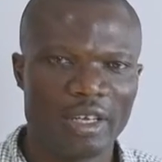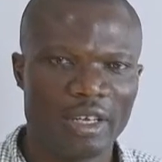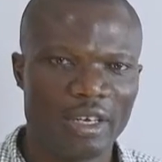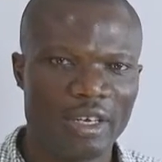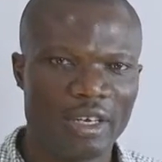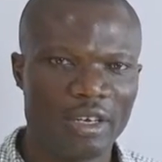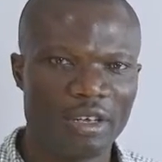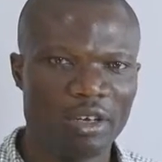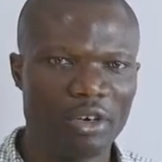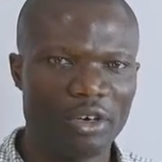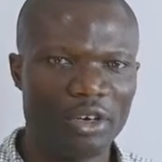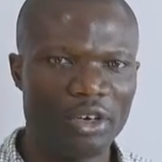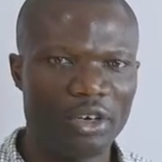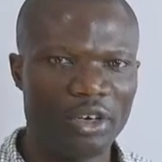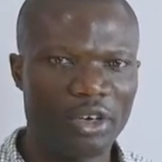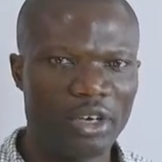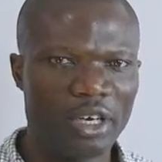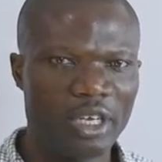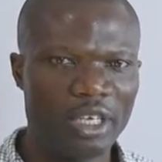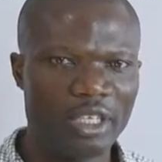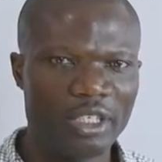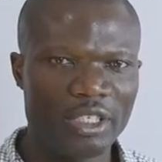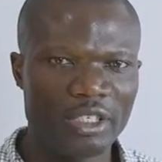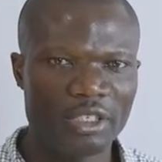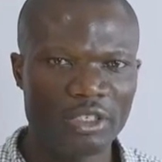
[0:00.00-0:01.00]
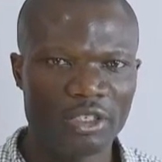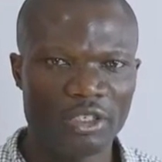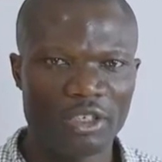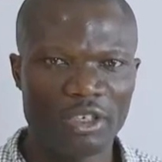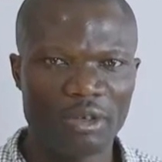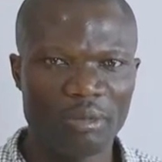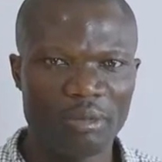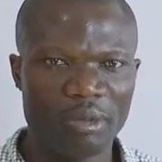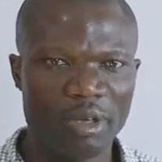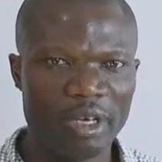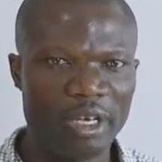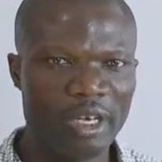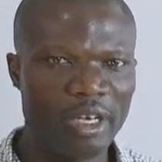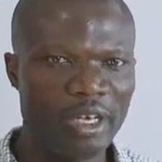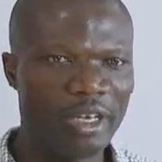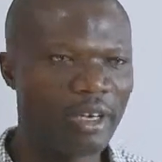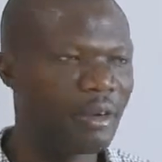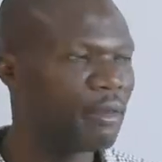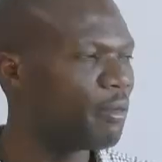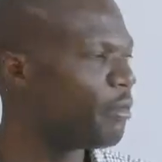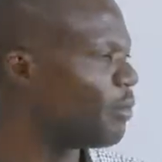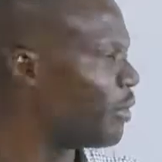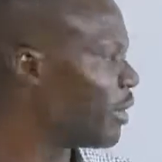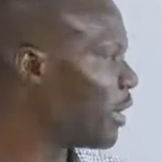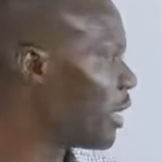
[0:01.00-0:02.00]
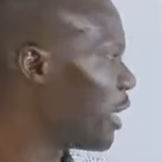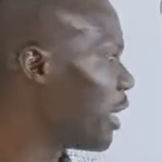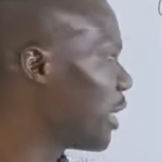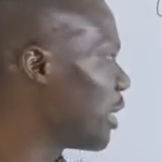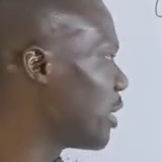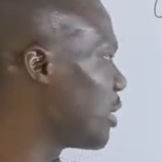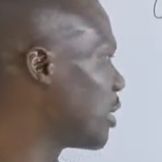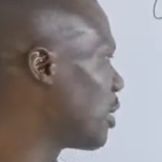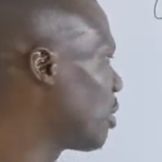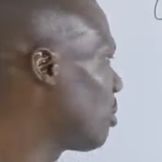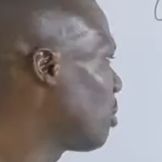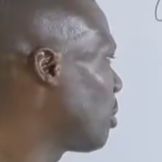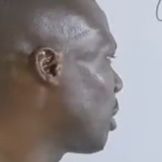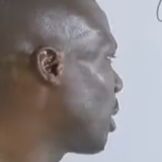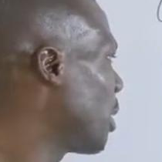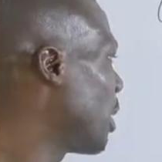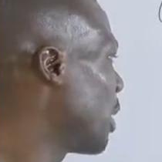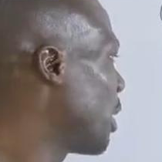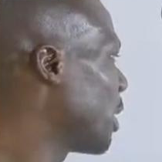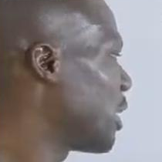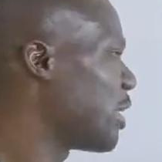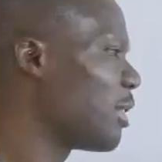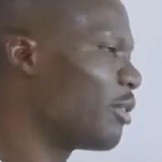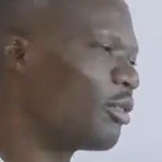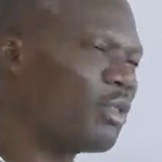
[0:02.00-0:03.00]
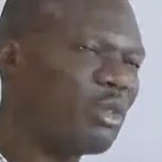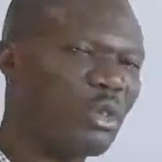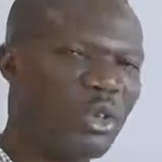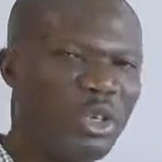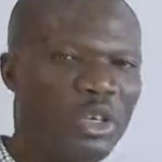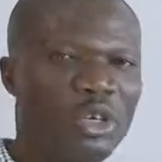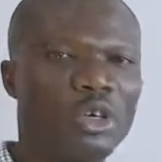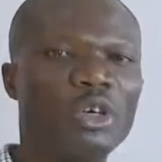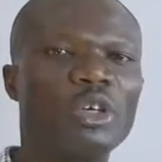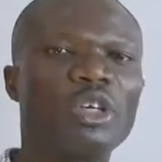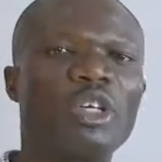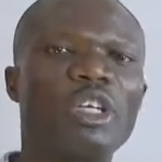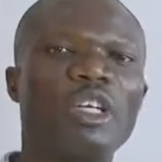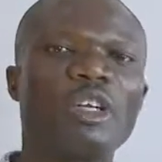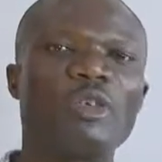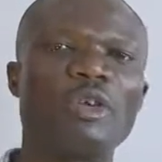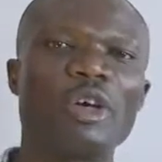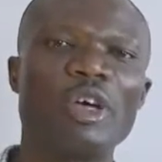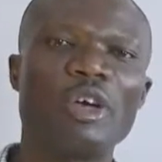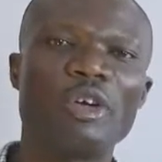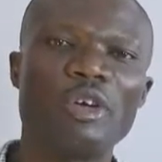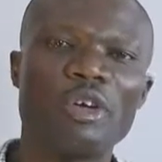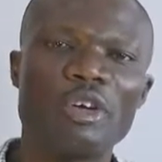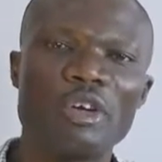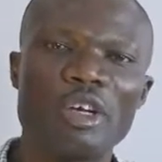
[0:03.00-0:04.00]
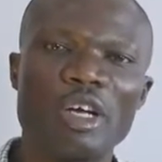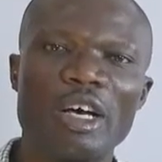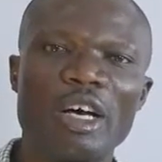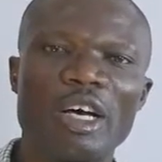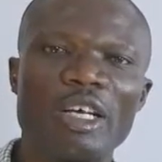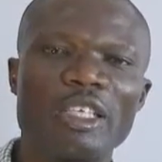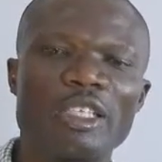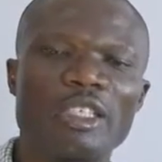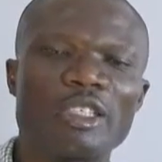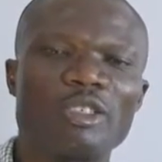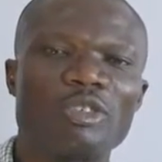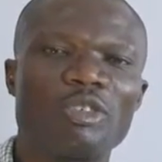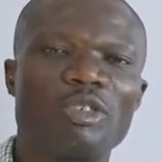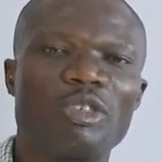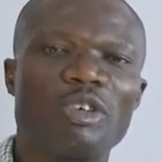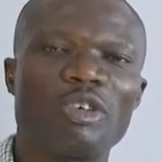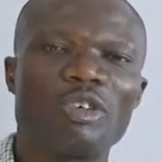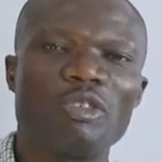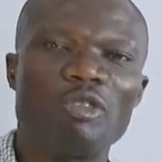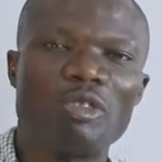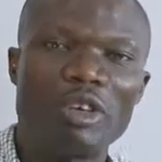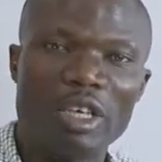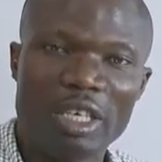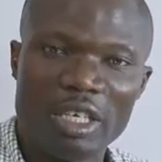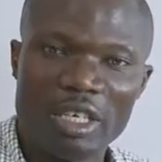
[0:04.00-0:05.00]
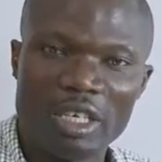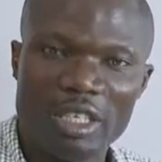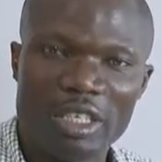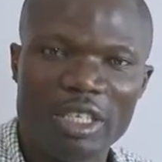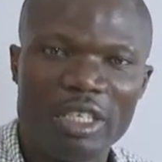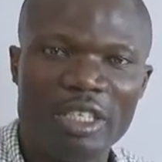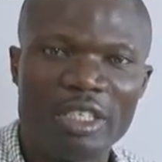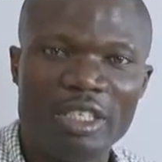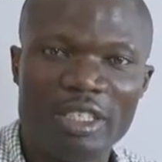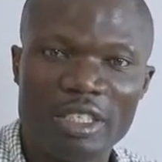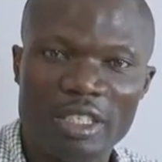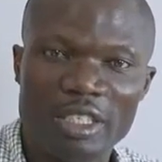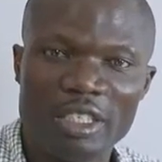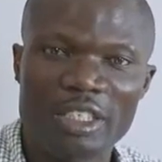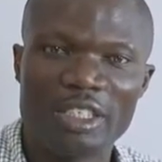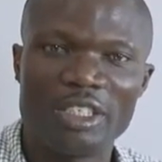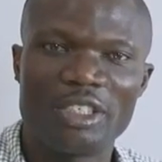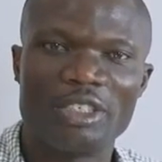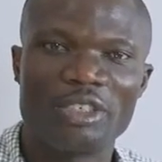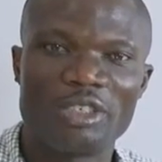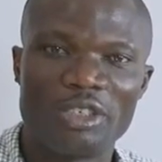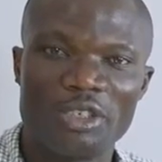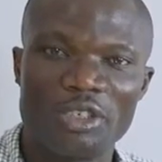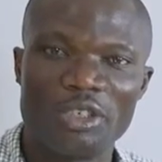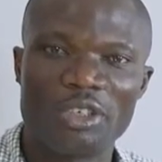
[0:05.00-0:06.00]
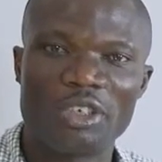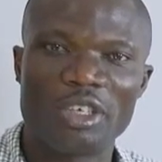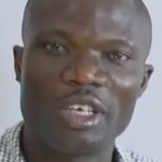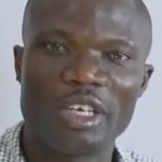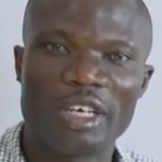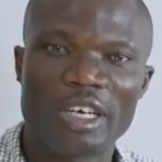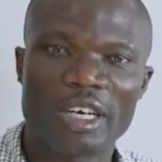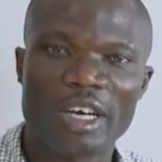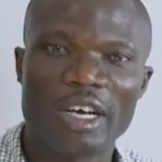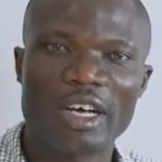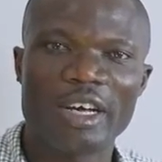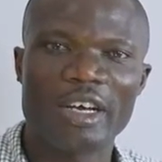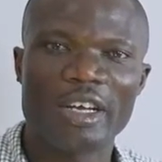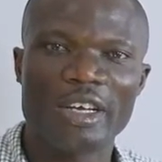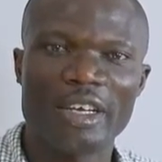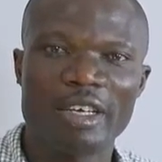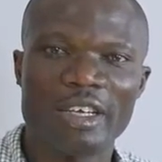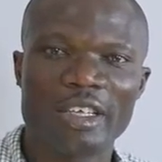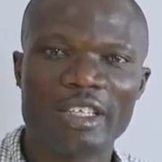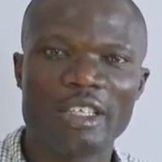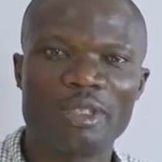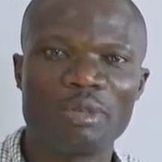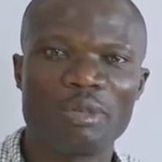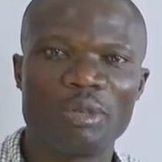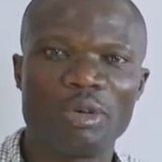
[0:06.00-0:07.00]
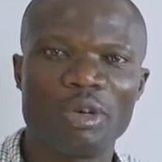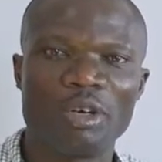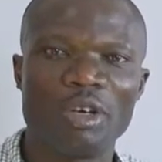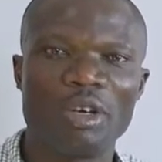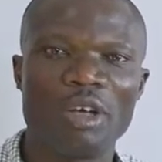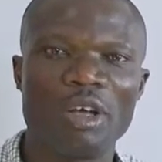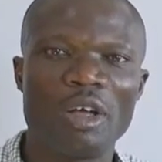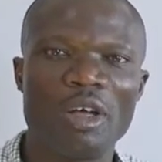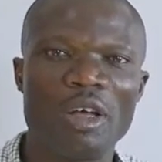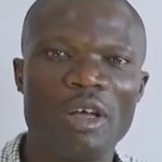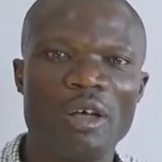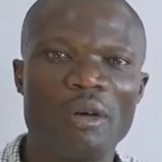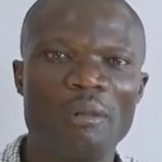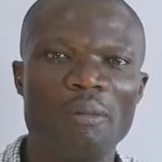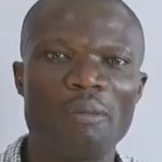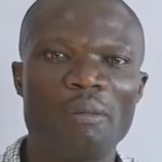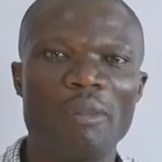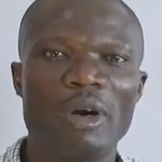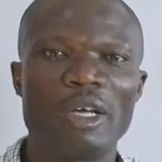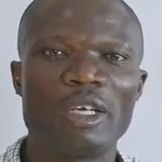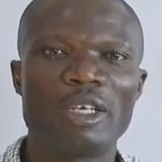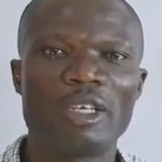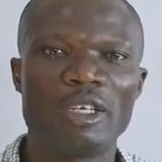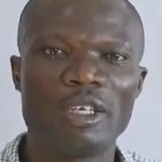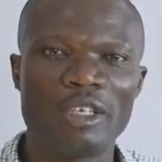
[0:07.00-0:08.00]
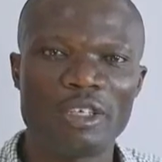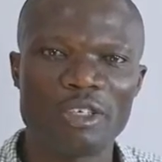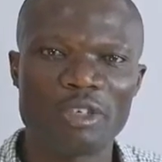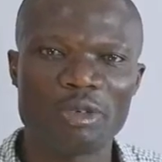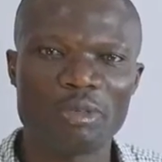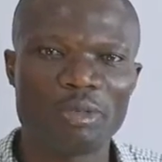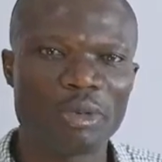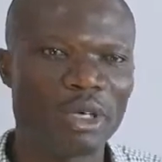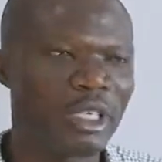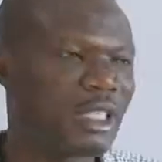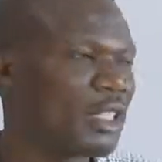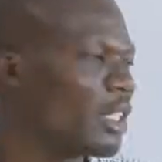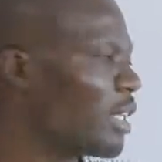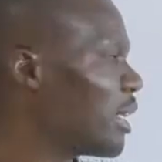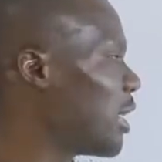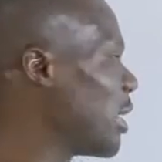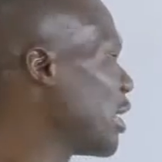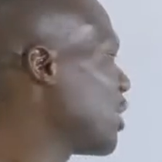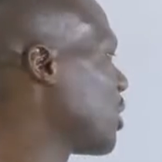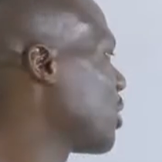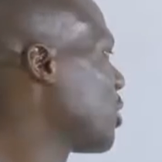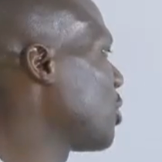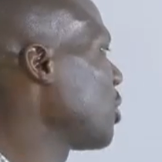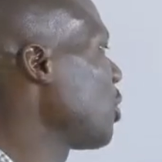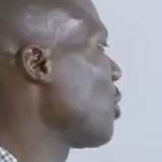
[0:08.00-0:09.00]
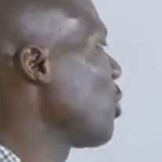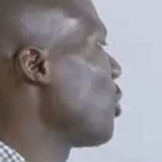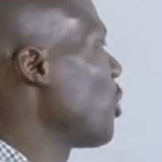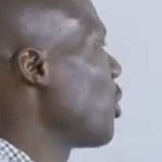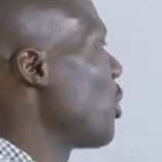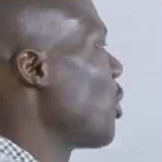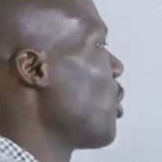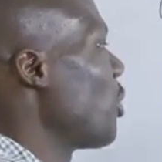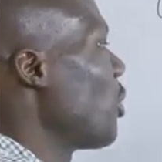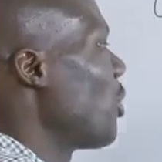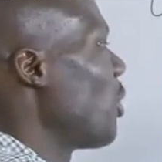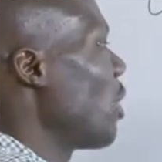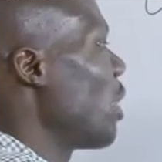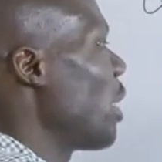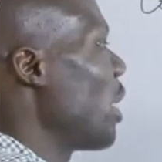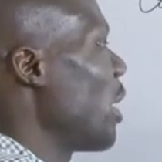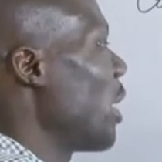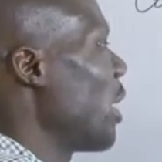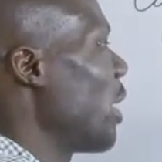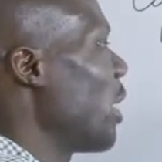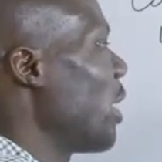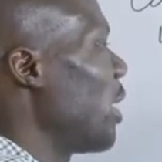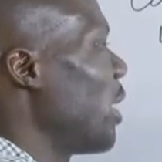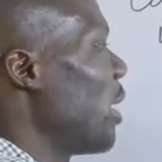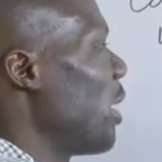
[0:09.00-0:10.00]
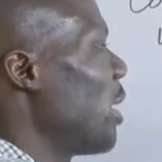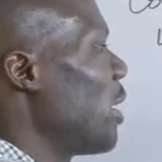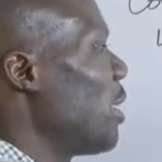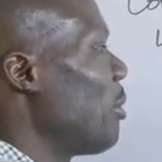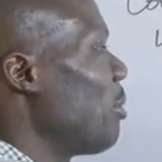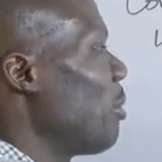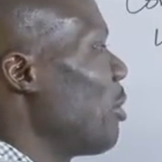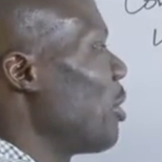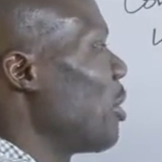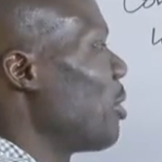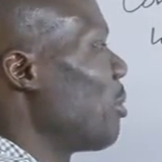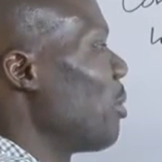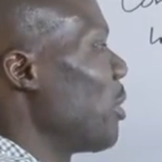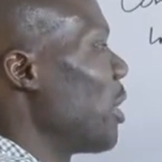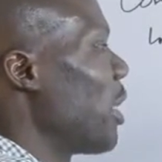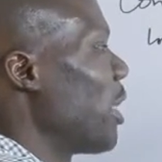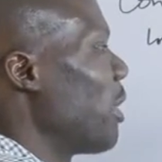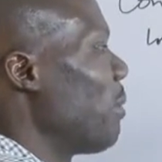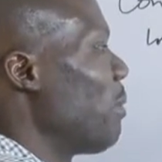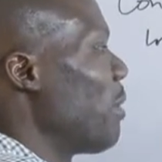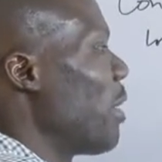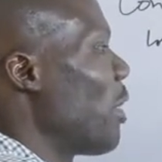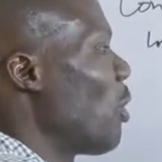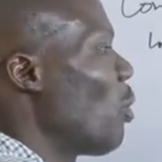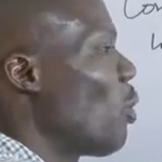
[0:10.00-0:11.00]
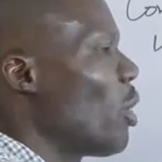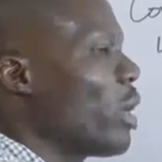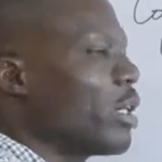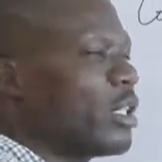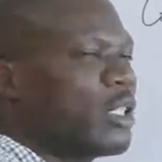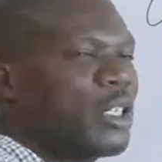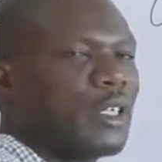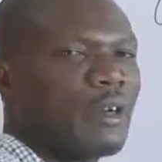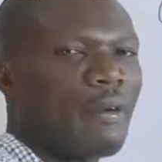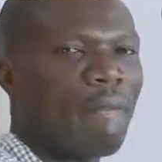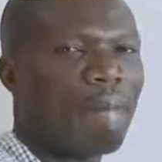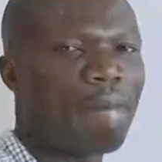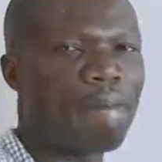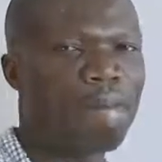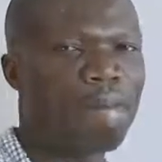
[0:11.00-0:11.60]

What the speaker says: Now our knowledge should remain very sober that we are not asked to convert this into recurring decimal, but into percentage. So we go ahead and multiply by what?